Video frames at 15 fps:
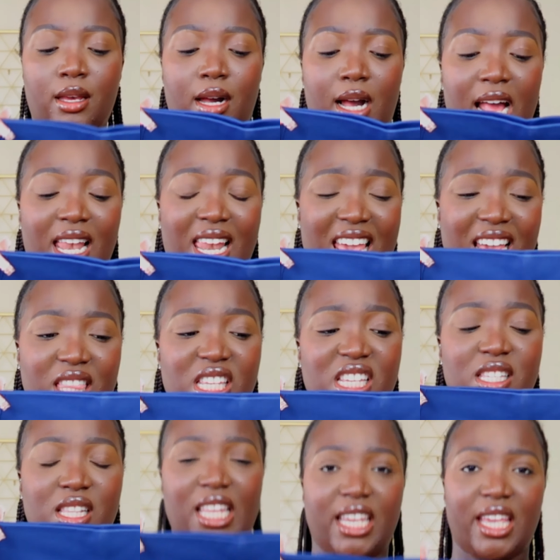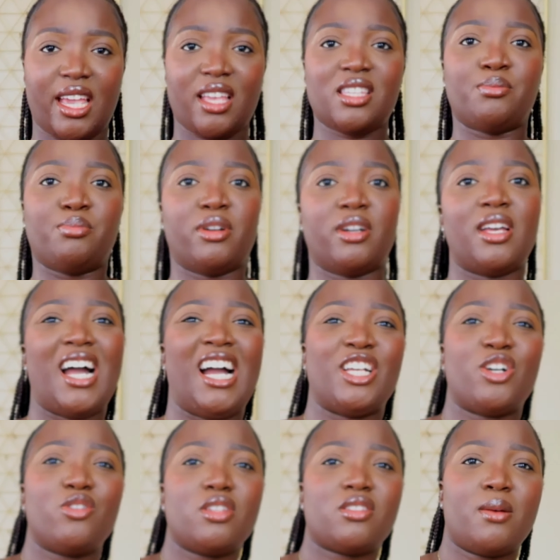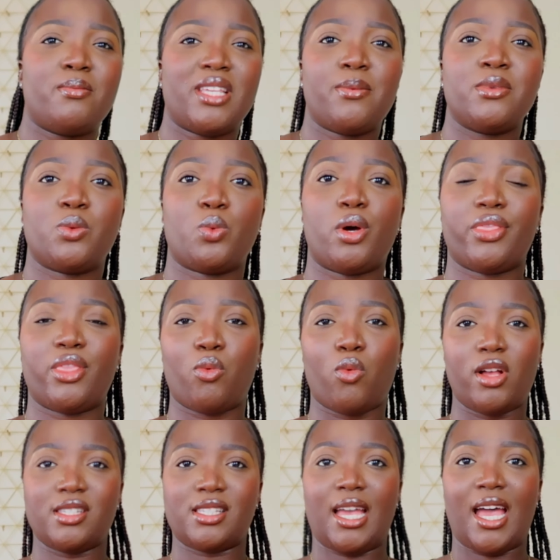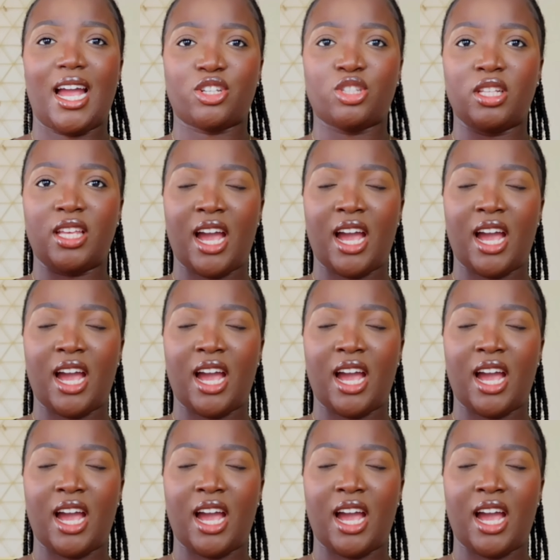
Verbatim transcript: I like these leggings, but I also sometimes want the ones that actually